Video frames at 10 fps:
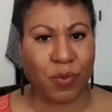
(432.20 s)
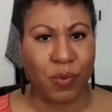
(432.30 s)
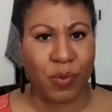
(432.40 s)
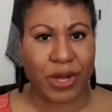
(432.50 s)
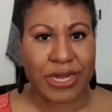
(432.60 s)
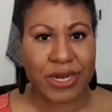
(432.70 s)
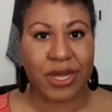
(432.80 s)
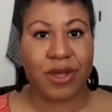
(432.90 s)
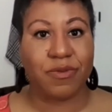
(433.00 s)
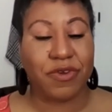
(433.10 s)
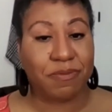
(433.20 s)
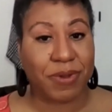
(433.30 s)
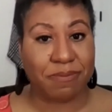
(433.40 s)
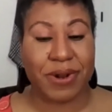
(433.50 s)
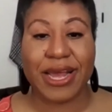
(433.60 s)
One, we've
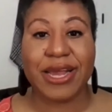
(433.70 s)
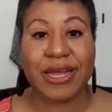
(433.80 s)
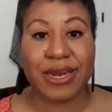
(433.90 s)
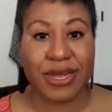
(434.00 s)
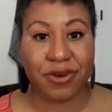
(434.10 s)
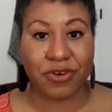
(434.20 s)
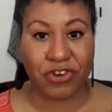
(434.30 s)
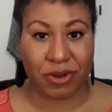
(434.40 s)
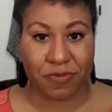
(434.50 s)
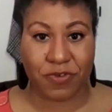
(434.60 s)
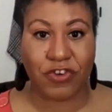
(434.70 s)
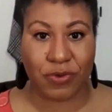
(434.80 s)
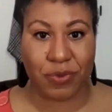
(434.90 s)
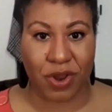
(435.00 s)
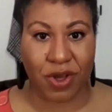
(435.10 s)
been playing leadership for
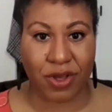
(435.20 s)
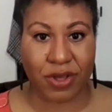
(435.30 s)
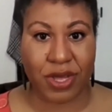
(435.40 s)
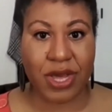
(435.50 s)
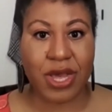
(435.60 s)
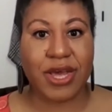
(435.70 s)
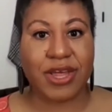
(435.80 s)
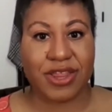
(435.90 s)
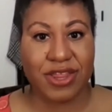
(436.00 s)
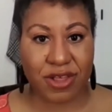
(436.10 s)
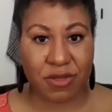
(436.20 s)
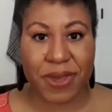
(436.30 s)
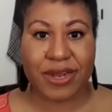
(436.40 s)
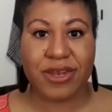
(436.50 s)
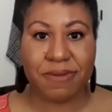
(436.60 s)
too long. This
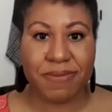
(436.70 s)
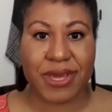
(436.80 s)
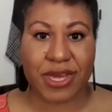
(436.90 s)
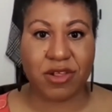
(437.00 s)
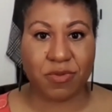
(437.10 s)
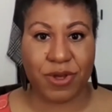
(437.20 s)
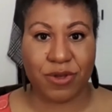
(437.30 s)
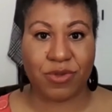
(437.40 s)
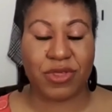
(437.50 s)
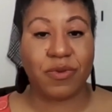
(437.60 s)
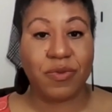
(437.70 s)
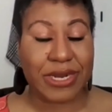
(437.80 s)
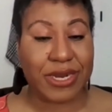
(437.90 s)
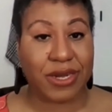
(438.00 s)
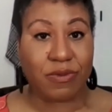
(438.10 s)
pandemic exposed that we
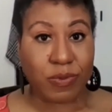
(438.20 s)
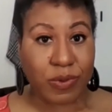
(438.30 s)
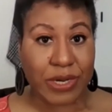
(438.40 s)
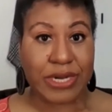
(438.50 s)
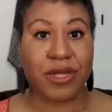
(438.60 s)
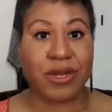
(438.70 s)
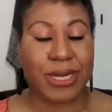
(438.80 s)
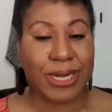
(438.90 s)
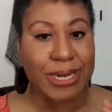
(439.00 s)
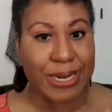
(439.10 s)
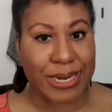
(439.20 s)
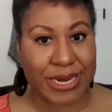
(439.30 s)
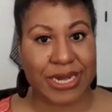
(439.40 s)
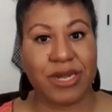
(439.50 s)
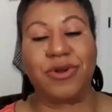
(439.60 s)
need real
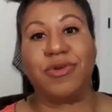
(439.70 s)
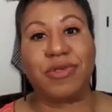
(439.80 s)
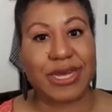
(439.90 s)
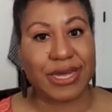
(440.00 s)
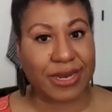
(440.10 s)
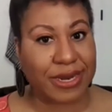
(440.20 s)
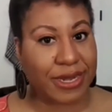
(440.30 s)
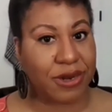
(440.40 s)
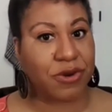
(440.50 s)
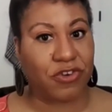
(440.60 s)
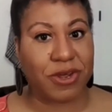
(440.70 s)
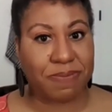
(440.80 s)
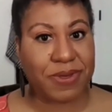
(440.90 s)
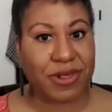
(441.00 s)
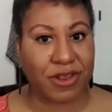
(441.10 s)
leaders in leadership
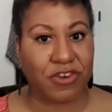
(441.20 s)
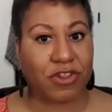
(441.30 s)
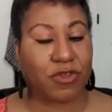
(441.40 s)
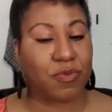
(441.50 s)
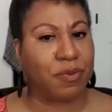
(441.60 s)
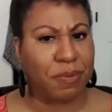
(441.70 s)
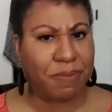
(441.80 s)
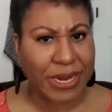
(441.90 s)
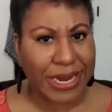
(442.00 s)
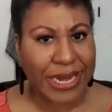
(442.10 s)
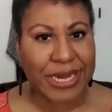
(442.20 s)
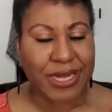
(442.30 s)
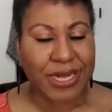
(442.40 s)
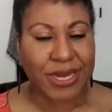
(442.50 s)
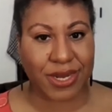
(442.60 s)
positions. We were
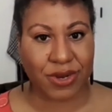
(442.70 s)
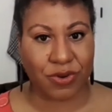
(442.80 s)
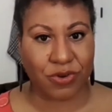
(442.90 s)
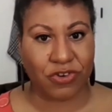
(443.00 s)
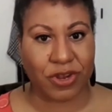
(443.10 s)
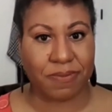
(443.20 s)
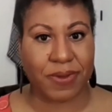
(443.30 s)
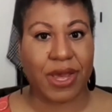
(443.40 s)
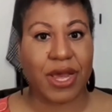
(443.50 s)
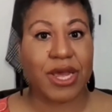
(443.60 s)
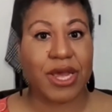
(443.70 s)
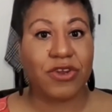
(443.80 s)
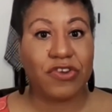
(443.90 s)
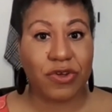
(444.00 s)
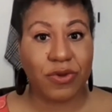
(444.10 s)
playing leadership.
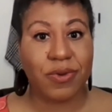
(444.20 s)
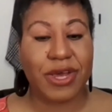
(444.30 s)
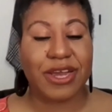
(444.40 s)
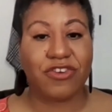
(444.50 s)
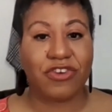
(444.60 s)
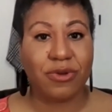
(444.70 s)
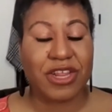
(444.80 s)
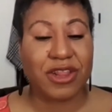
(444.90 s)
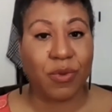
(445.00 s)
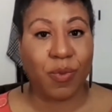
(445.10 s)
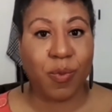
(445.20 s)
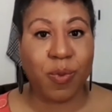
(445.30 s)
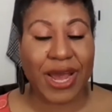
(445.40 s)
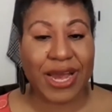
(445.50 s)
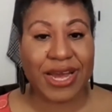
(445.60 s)
Two, it showed that the
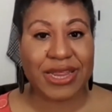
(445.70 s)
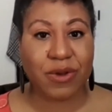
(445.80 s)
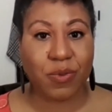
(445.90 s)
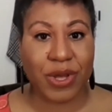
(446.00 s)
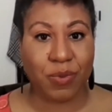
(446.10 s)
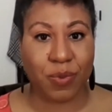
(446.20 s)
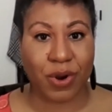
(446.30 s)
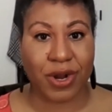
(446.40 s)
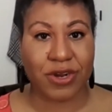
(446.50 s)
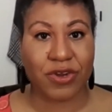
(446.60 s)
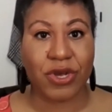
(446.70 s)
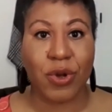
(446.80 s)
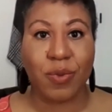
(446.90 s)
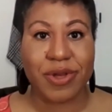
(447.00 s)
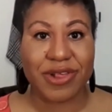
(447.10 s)
way that we worked
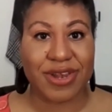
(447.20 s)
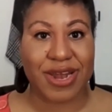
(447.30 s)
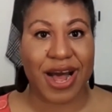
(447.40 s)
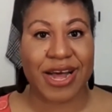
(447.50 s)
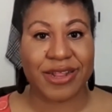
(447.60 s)
was not